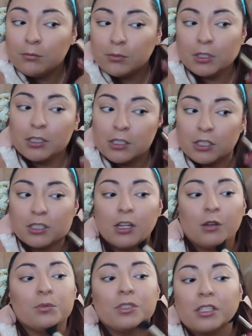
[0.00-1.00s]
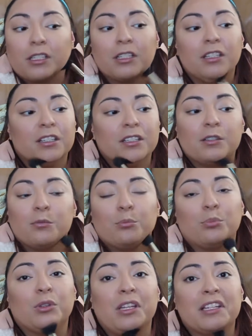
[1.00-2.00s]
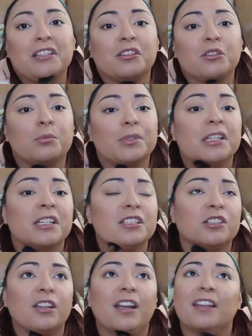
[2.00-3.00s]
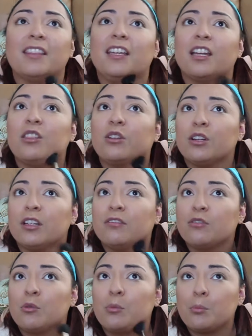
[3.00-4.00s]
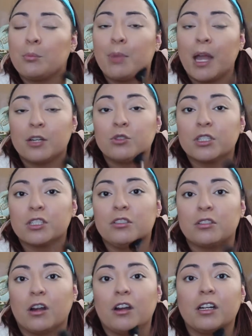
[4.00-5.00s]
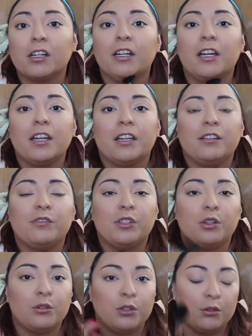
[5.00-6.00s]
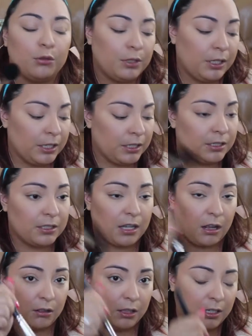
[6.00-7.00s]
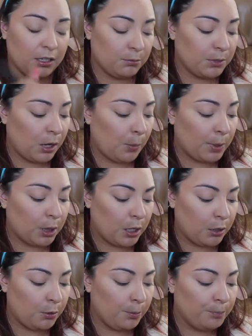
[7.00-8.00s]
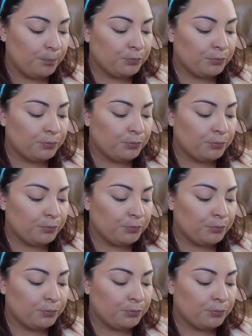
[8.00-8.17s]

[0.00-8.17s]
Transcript: This just helps it blend a little bit easier. I think I learned it from Patrick Starr. If you don't know who he is, I'll link him down below.